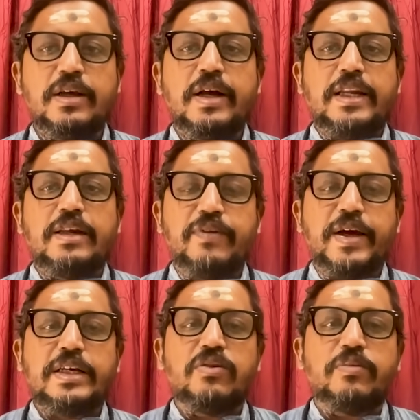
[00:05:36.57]
And in
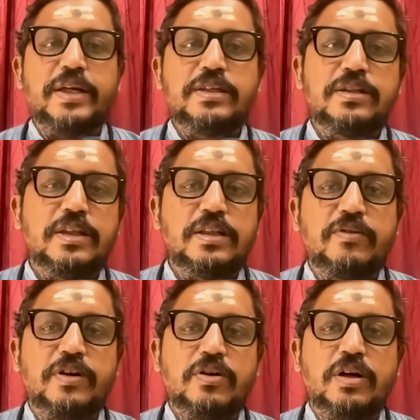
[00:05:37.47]
fact, I would mention that the
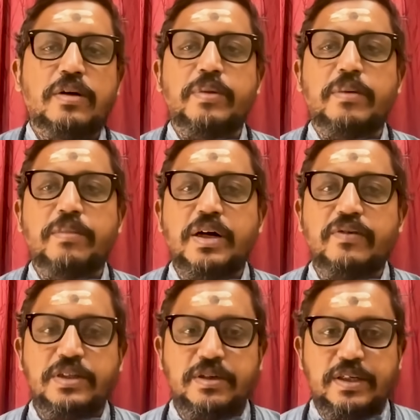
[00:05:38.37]
Vatuka Brahma
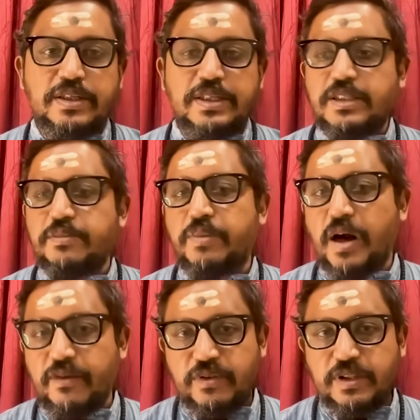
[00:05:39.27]
Kavacha is such a
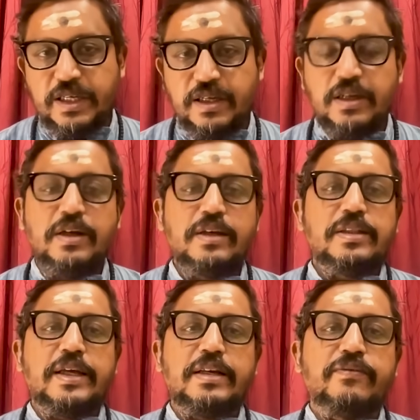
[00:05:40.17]
powerful thing
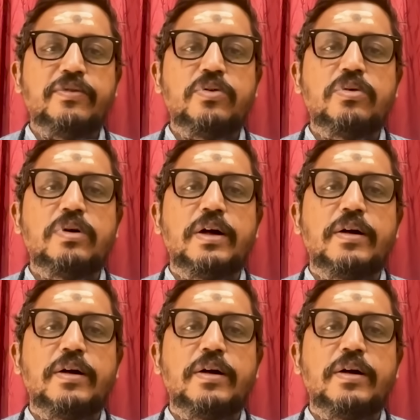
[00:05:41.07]
that if you,